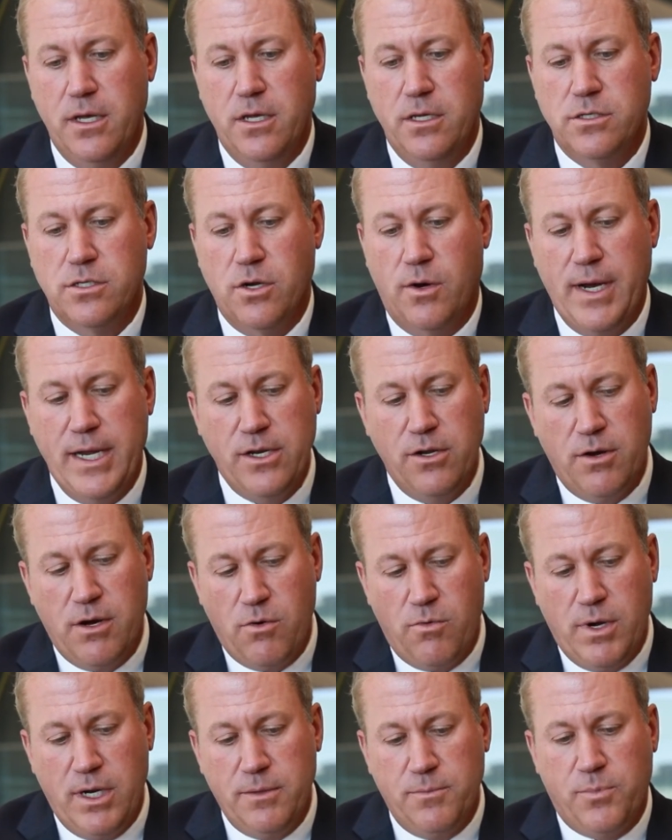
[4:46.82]
So I know
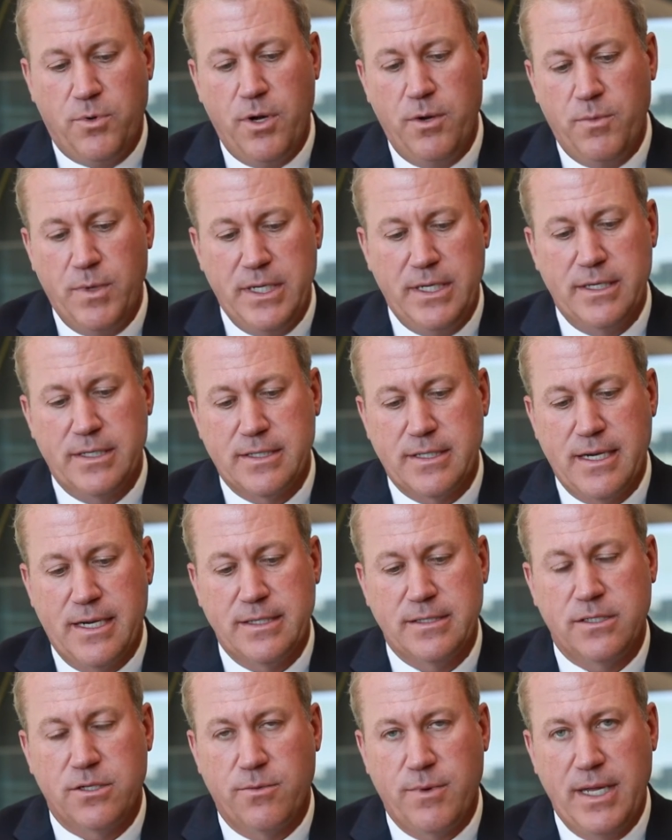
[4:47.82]
at one point we
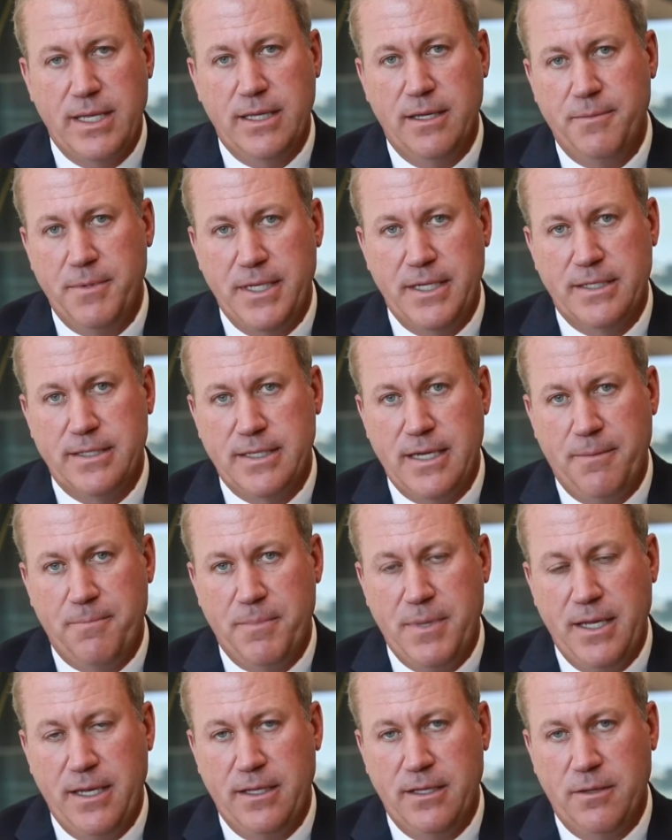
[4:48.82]
discussed the rate limiting
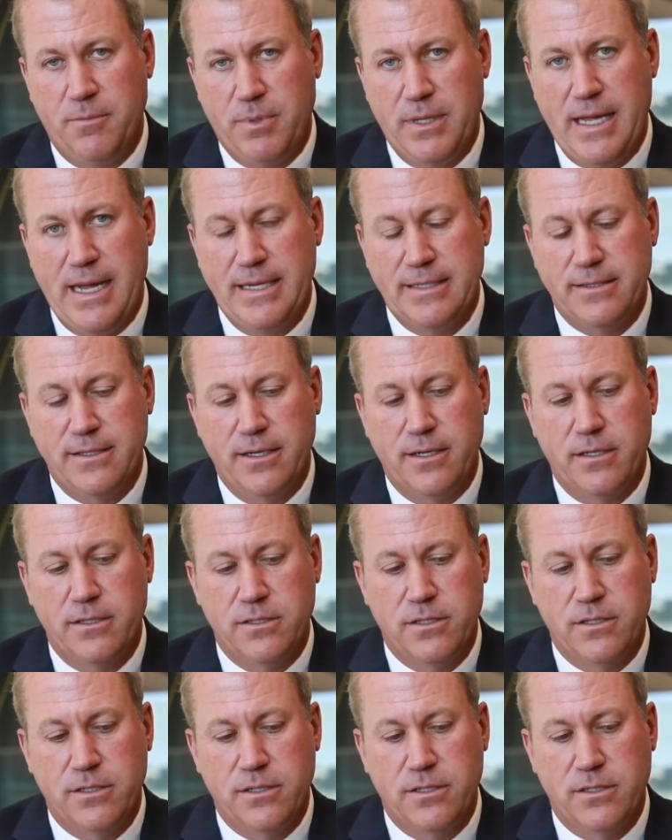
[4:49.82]
step being the plastic.